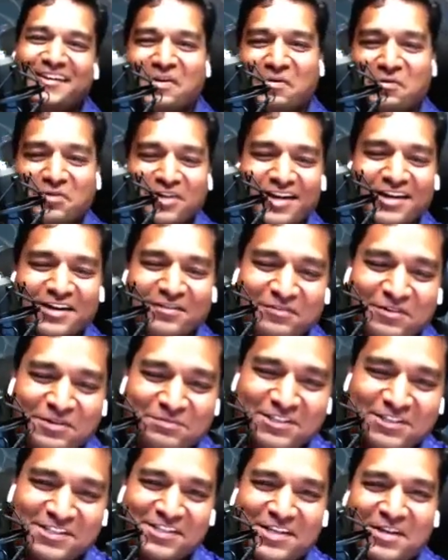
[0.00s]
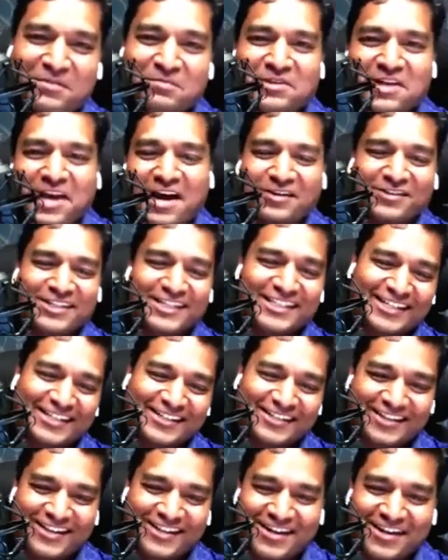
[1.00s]
We come from the same town in
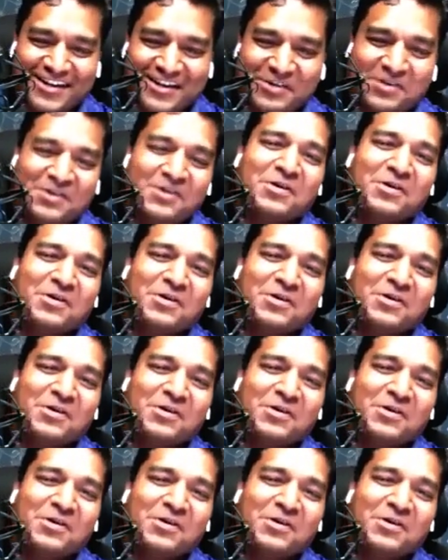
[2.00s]
India.